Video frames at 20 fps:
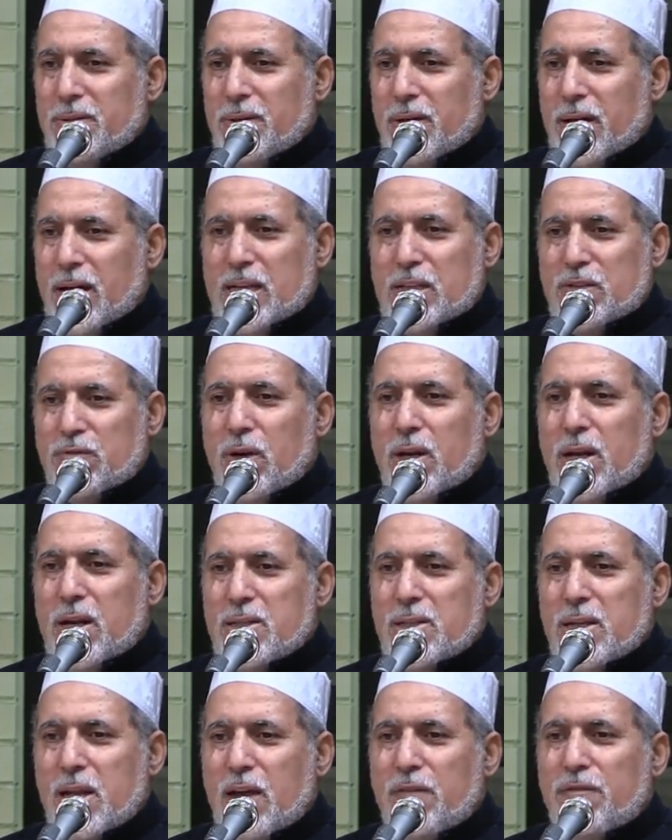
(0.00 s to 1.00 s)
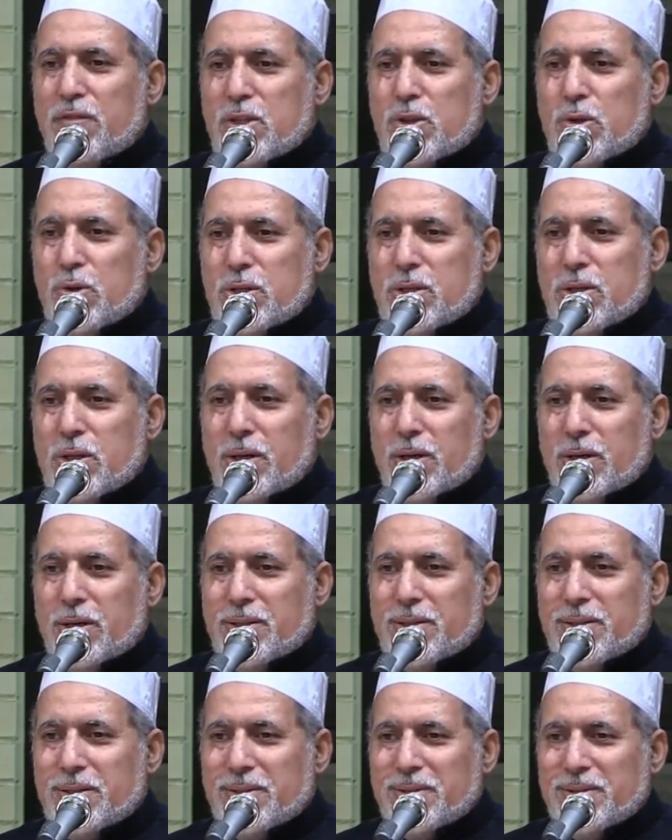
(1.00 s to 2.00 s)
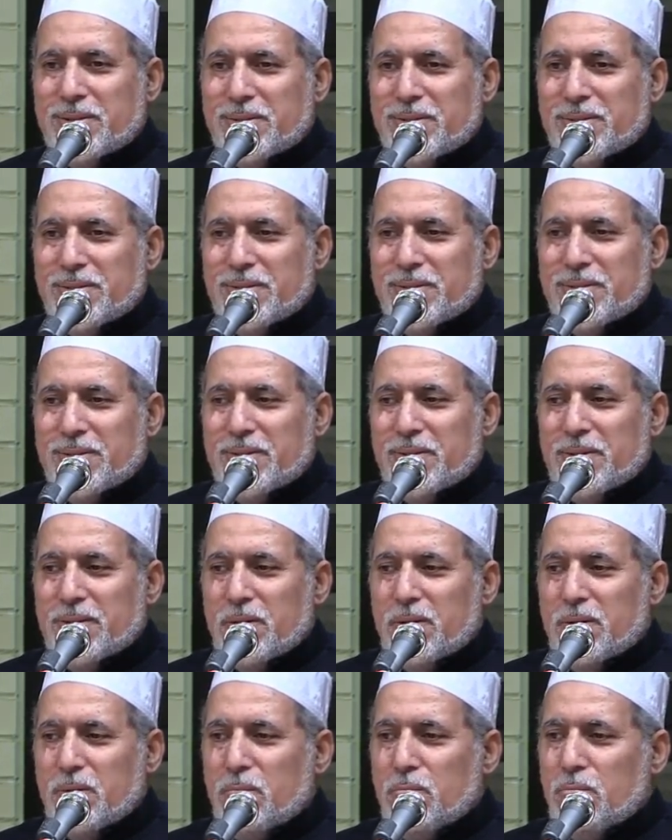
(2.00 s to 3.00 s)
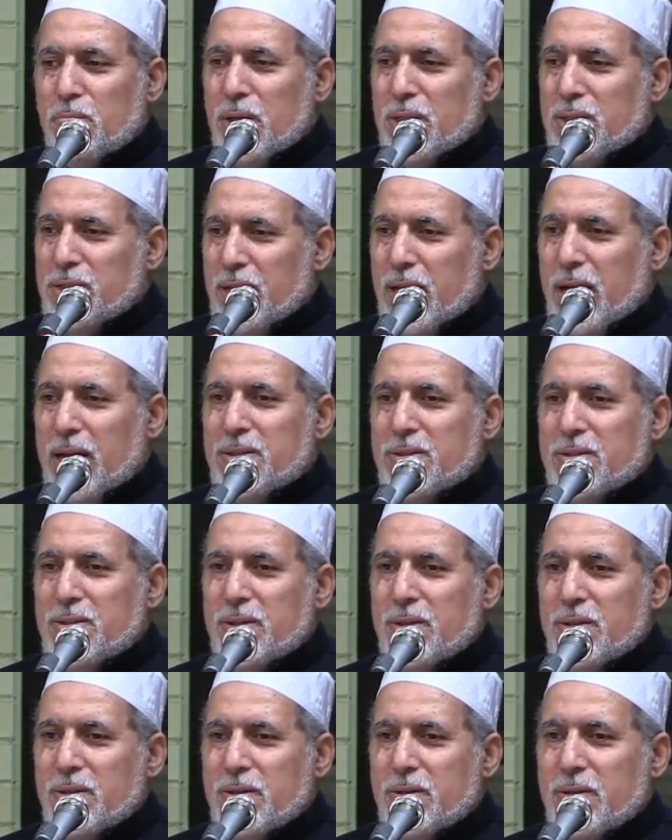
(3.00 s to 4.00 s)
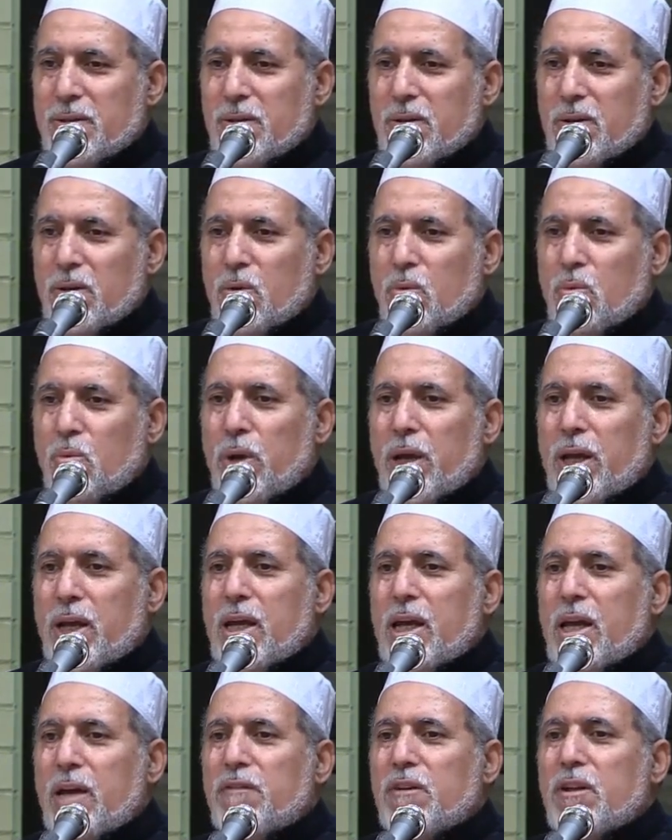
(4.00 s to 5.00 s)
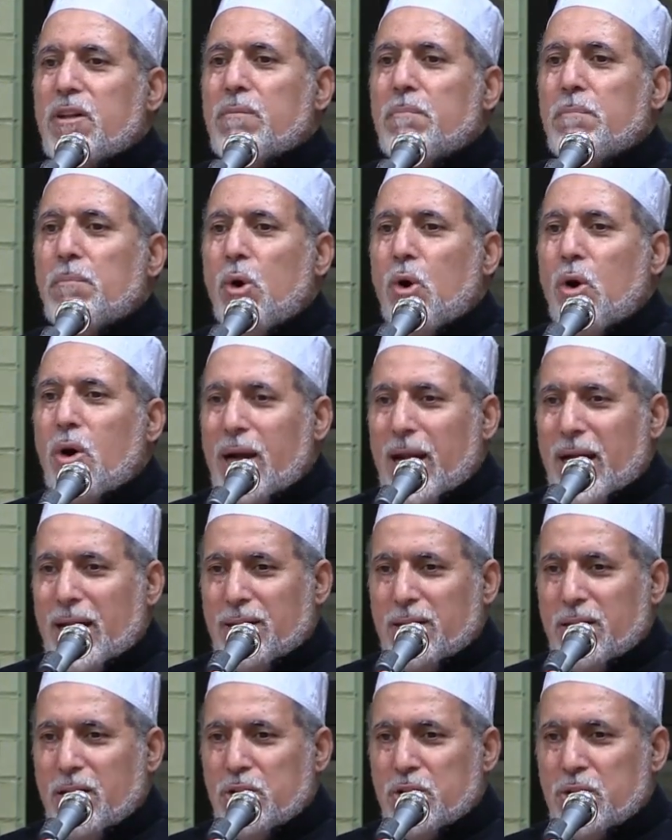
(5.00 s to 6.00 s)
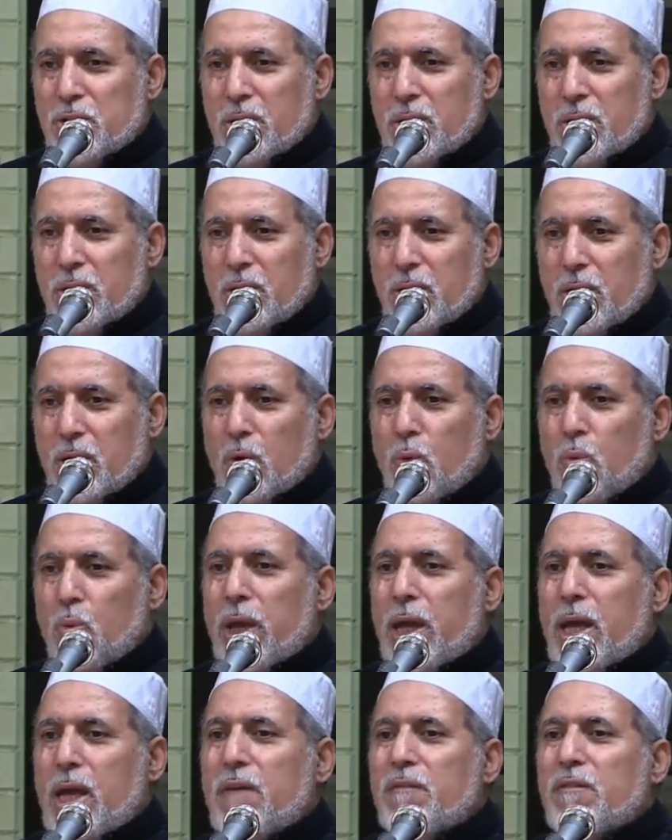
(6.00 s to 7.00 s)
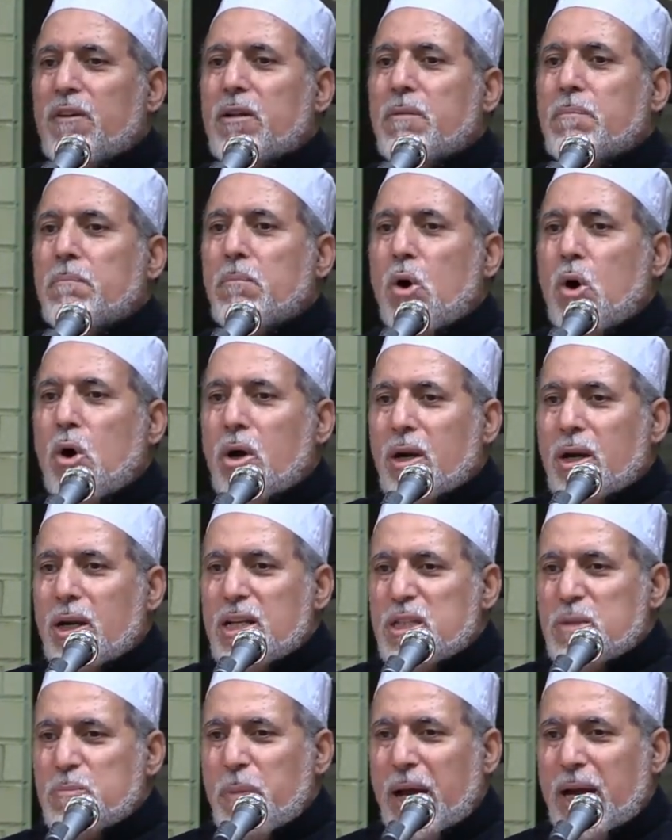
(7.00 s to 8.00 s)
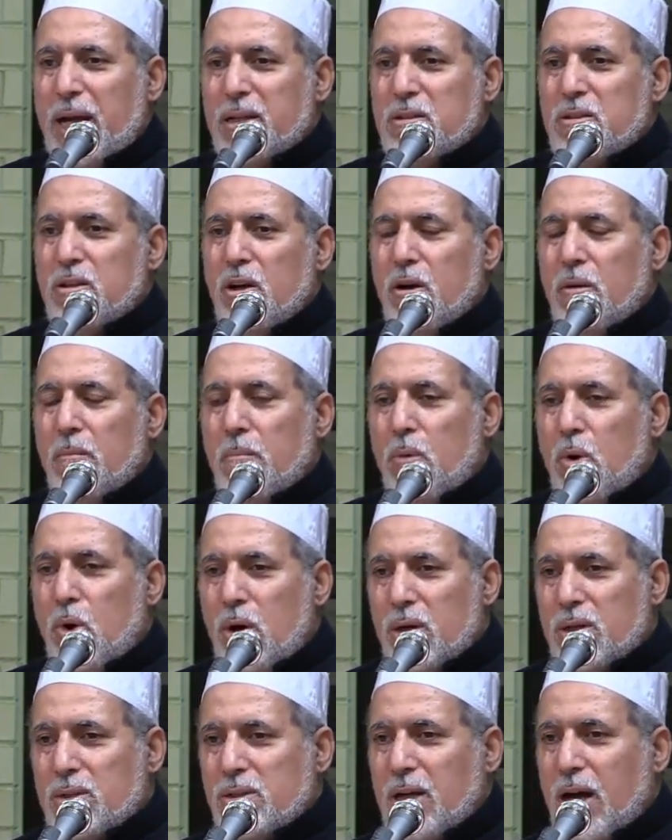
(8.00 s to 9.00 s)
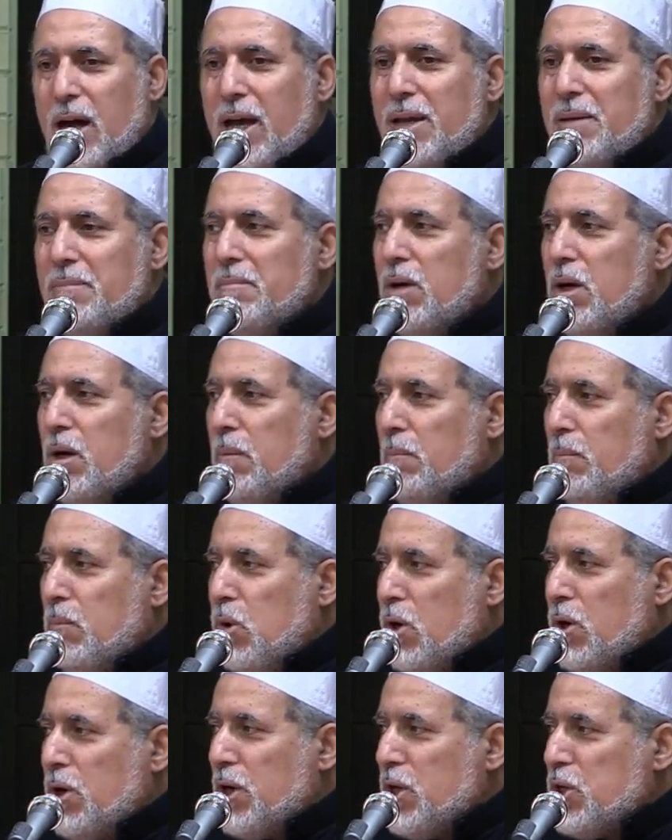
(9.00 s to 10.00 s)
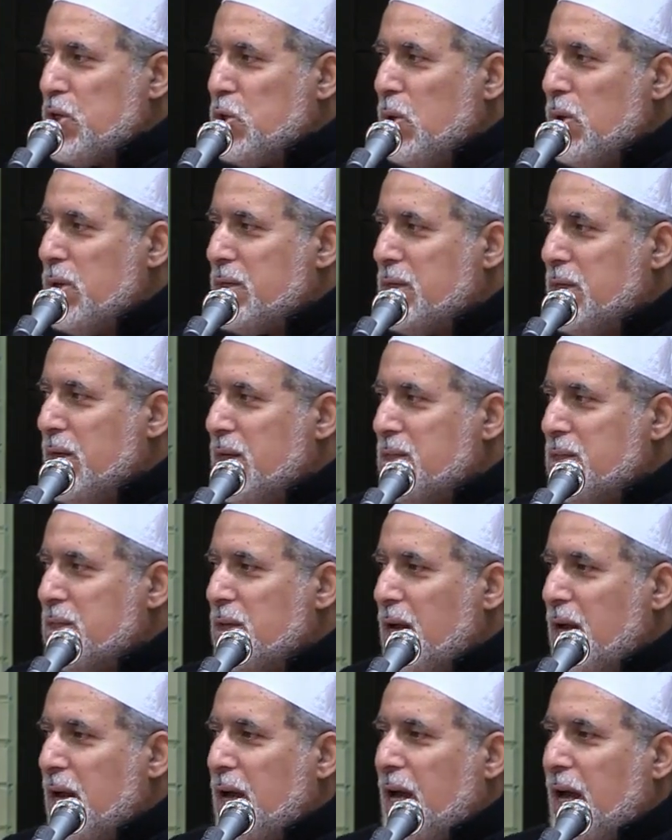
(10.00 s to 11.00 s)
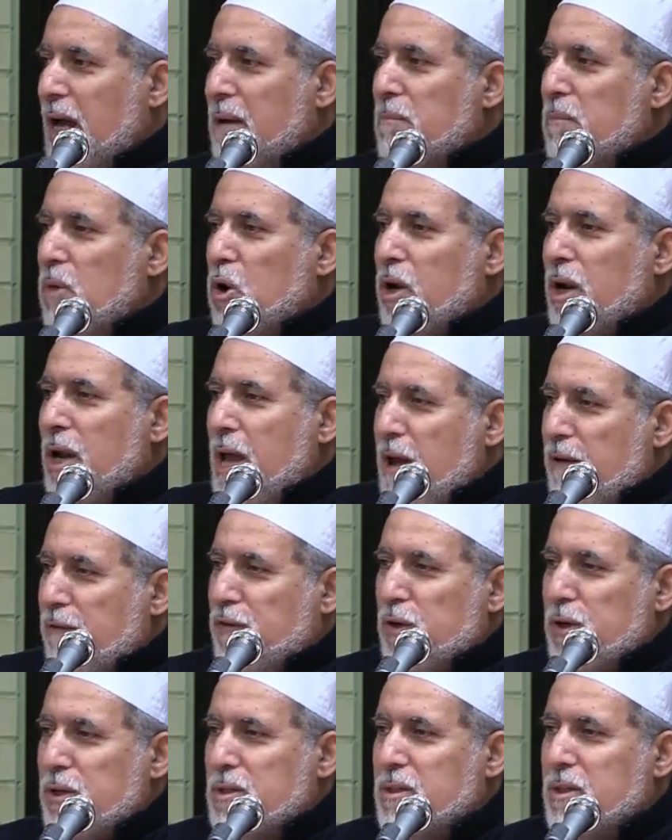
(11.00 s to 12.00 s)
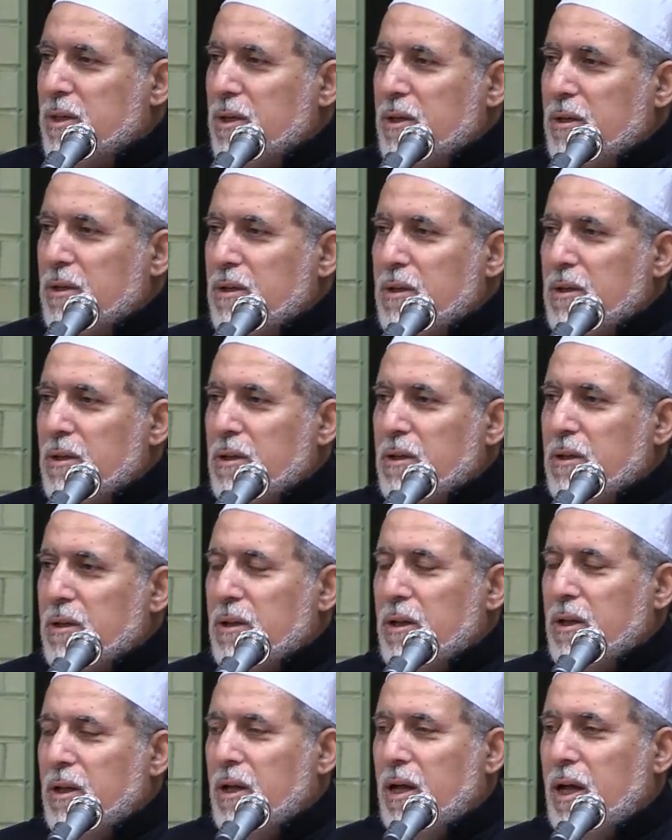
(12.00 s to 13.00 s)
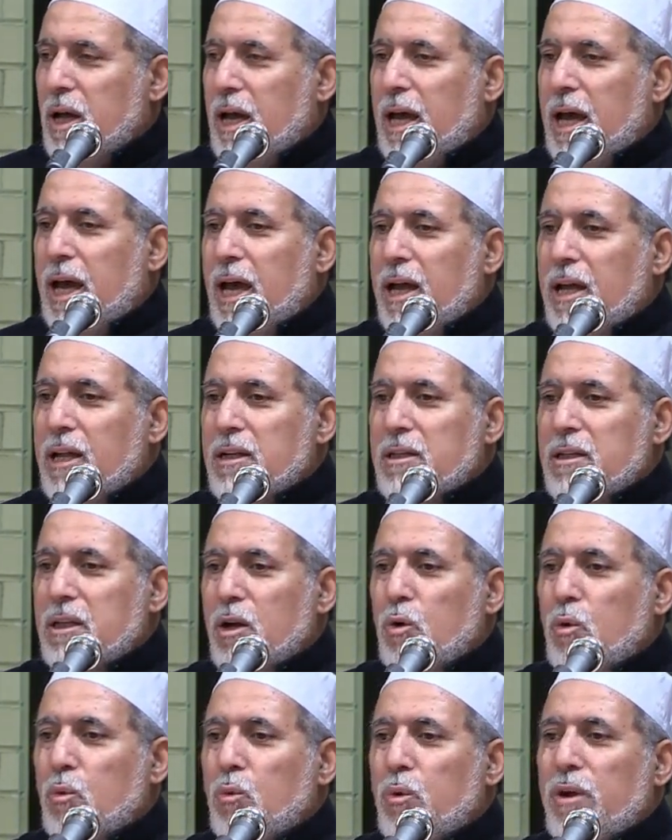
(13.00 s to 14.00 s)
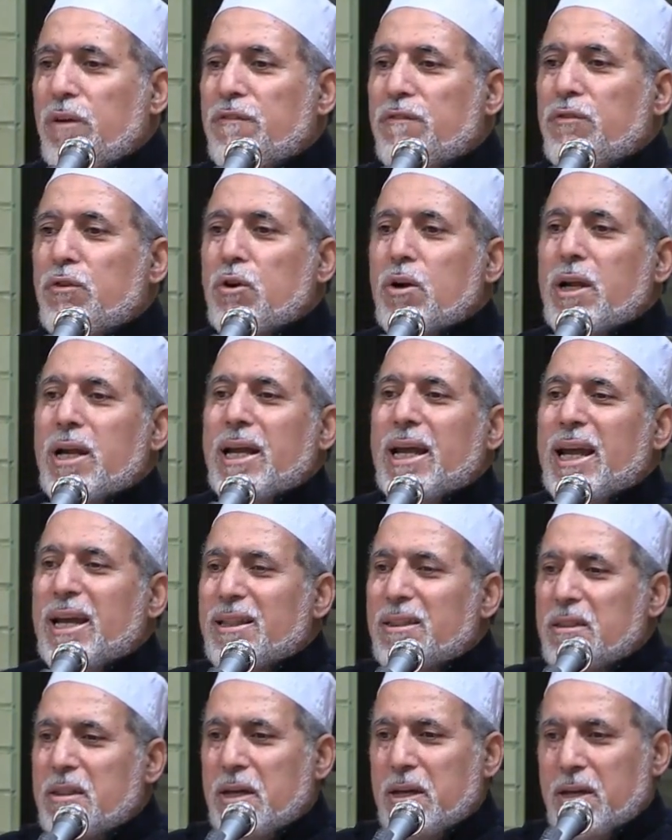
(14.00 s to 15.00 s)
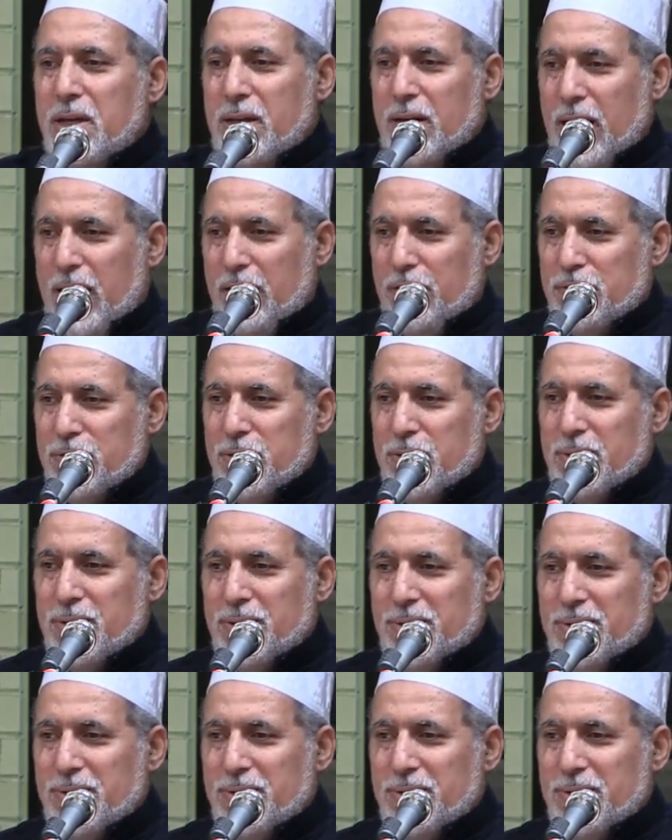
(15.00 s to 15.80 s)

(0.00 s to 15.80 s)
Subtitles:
as far as life is concerned. But yet, we give it more attention, we give it more respect, more time, more resources, and more effort, and we forget the hereafter.